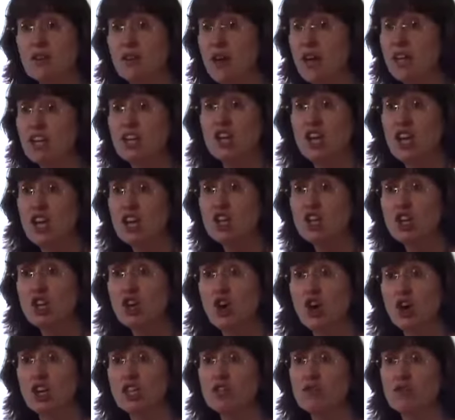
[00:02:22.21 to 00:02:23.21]
Education
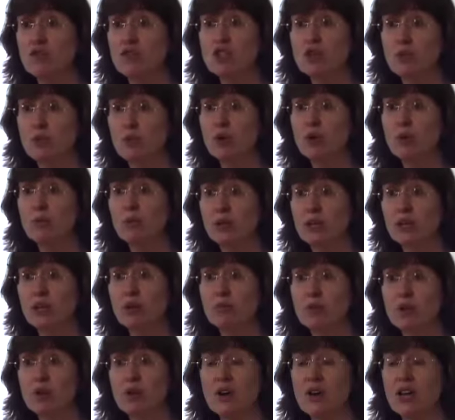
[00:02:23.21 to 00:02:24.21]
costs for suburban
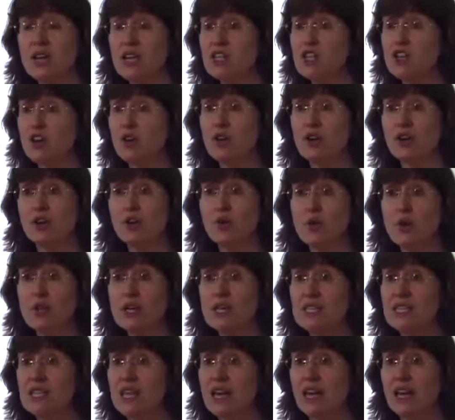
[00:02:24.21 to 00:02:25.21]
communities are
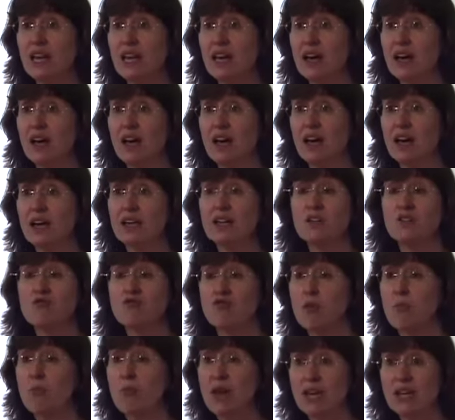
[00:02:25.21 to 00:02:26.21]
increasing at a
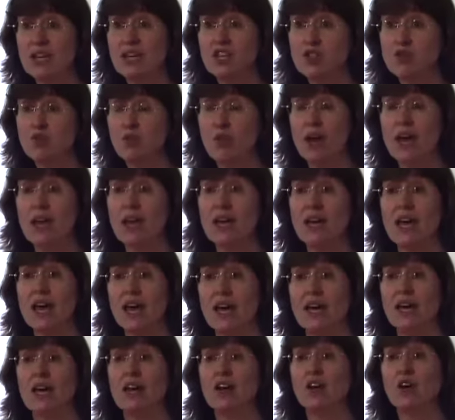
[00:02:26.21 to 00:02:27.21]
tremendous rate
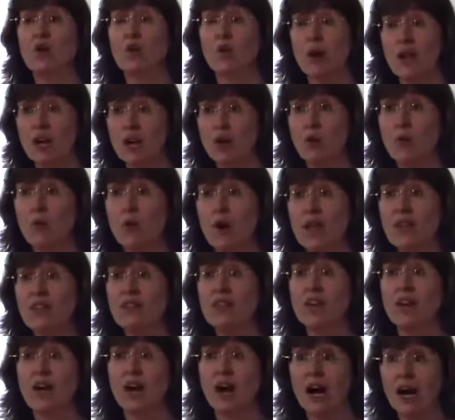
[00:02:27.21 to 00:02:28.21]
and at a greater
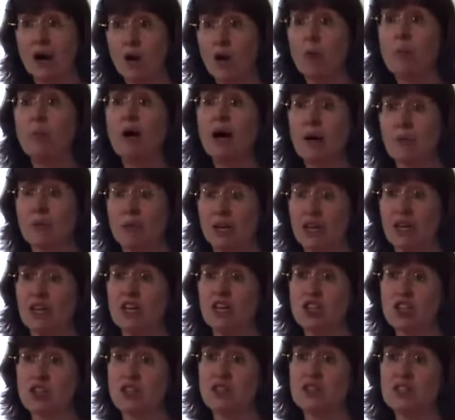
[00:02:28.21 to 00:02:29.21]
rate than our
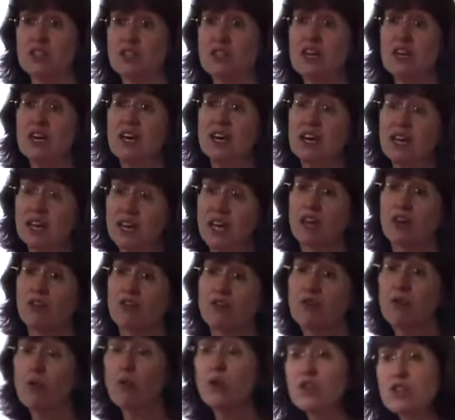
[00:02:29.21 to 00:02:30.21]
populations can
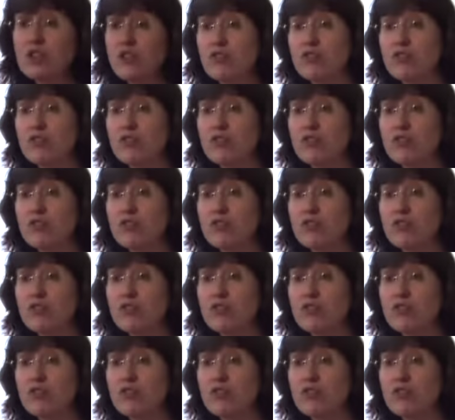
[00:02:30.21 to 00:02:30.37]
afford to